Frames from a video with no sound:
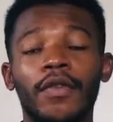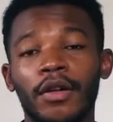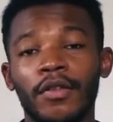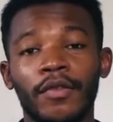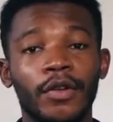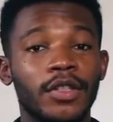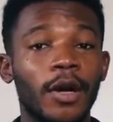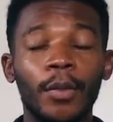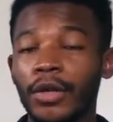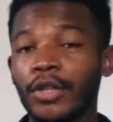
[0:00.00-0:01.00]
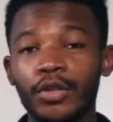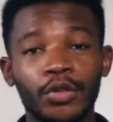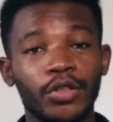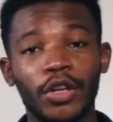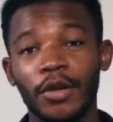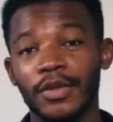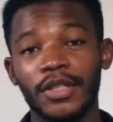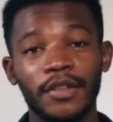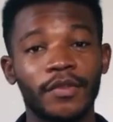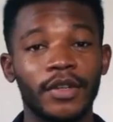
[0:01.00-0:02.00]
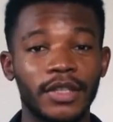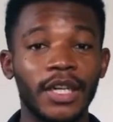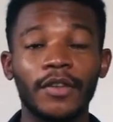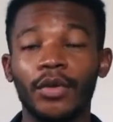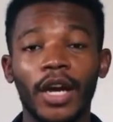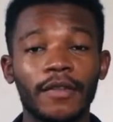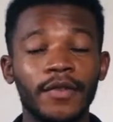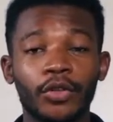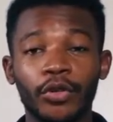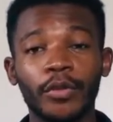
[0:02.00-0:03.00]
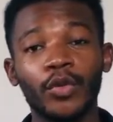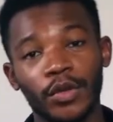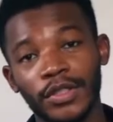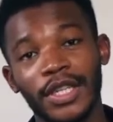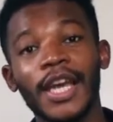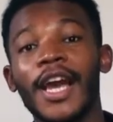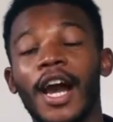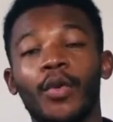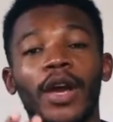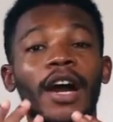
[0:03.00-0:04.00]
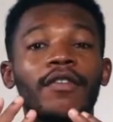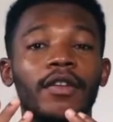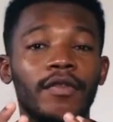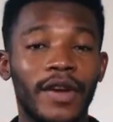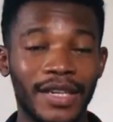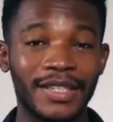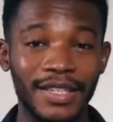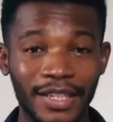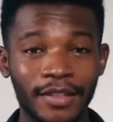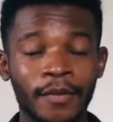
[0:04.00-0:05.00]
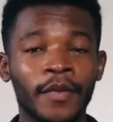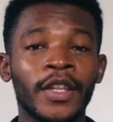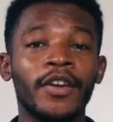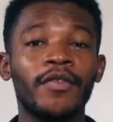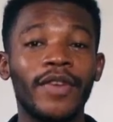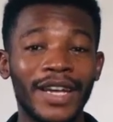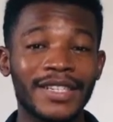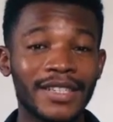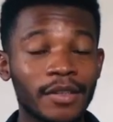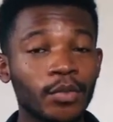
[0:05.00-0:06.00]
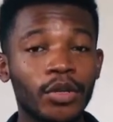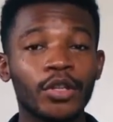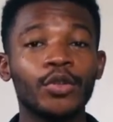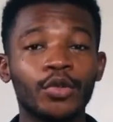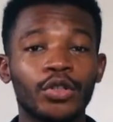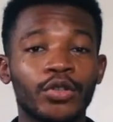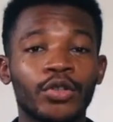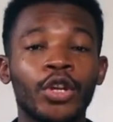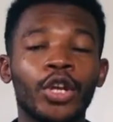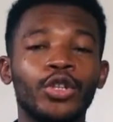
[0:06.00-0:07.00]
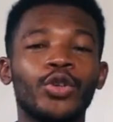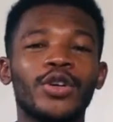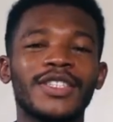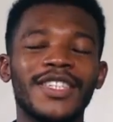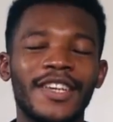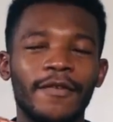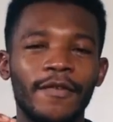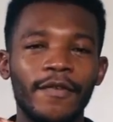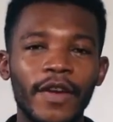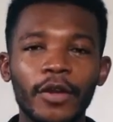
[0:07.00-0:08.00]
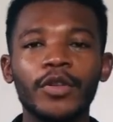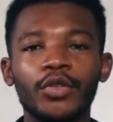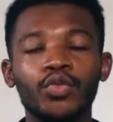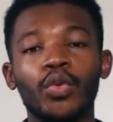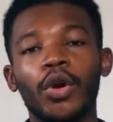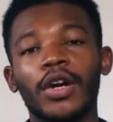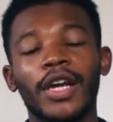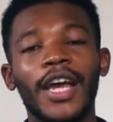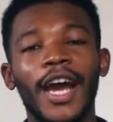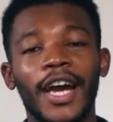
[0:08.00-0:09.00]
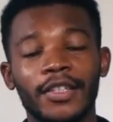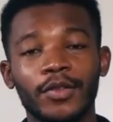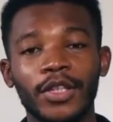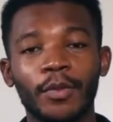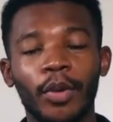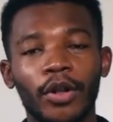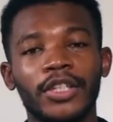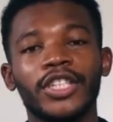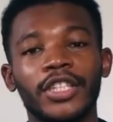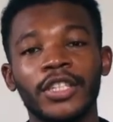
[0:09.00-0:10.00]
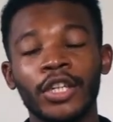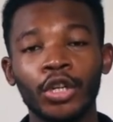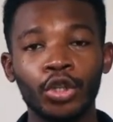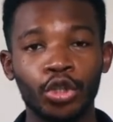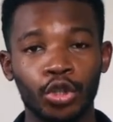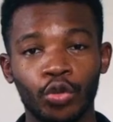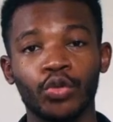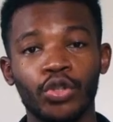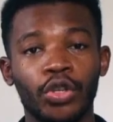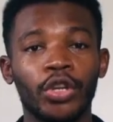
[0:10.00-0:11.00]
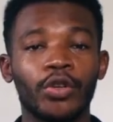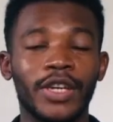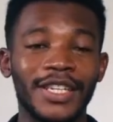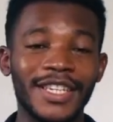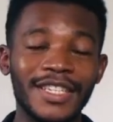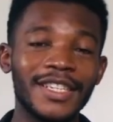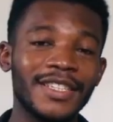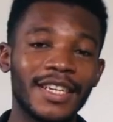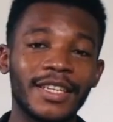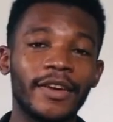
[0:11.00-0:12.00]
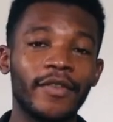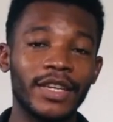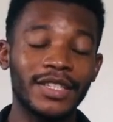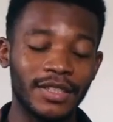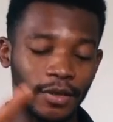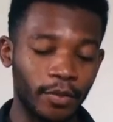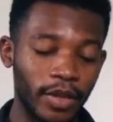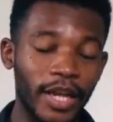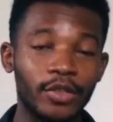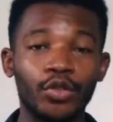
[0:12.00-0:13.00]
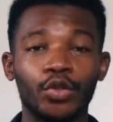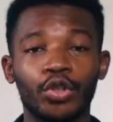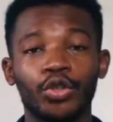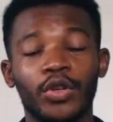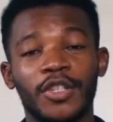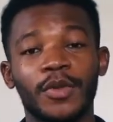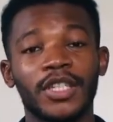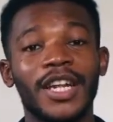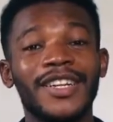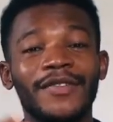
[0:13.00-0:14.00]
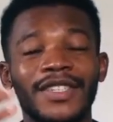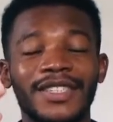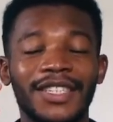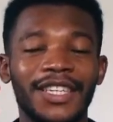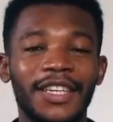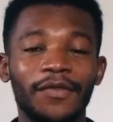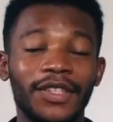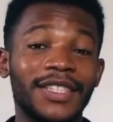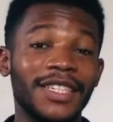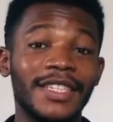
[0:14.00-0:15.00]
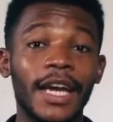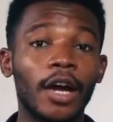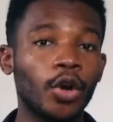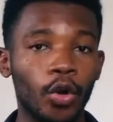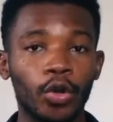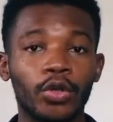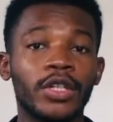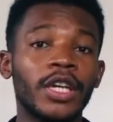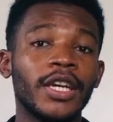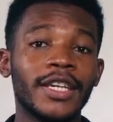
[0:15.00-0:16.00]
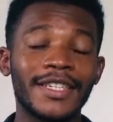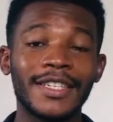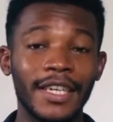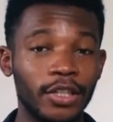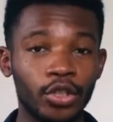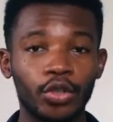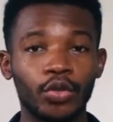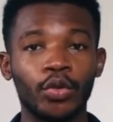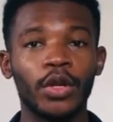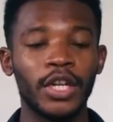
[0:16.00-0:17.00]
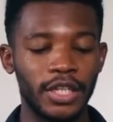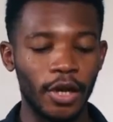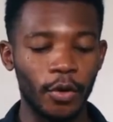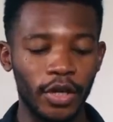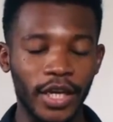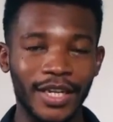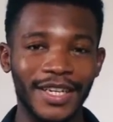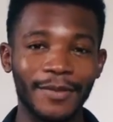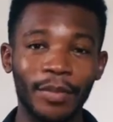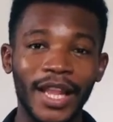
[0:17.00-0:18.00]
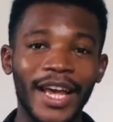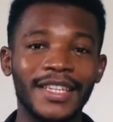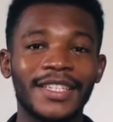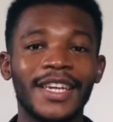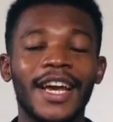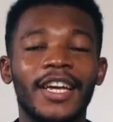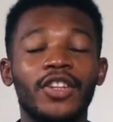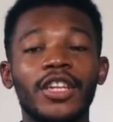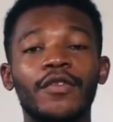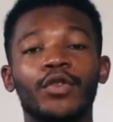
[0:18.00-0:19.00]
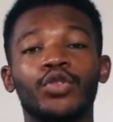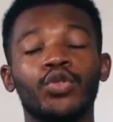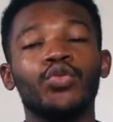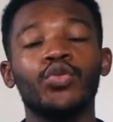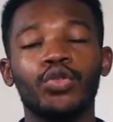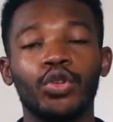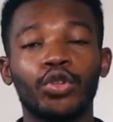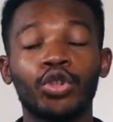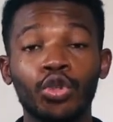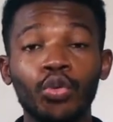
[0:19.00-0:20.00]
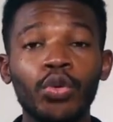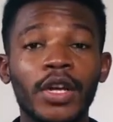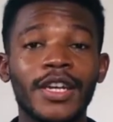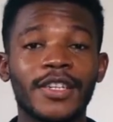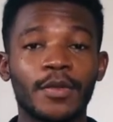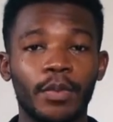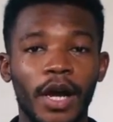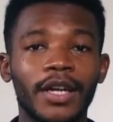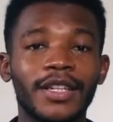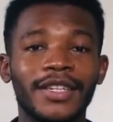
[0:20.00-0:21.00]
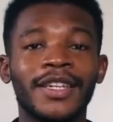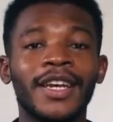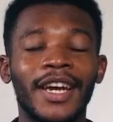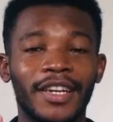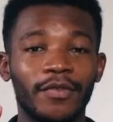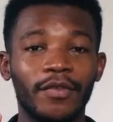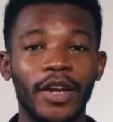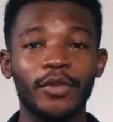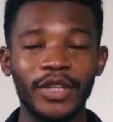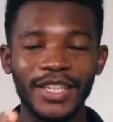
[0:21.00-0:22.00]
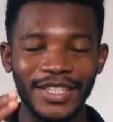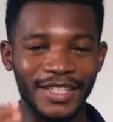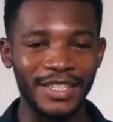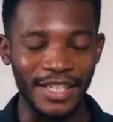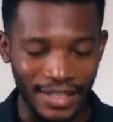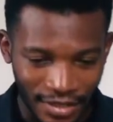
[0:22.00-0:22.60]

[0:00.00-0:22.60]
for all of us, our body lotion comes in different types. We have the creamy ones and we have our Vaseline. A Vaseline body lotion does a very good work at polishing shoes. Can easily take that Vaseline and apply it to your shoe, especially if it's a dark colored skin shoe. That way you can apply it and leave your shoe sparkling and very neat.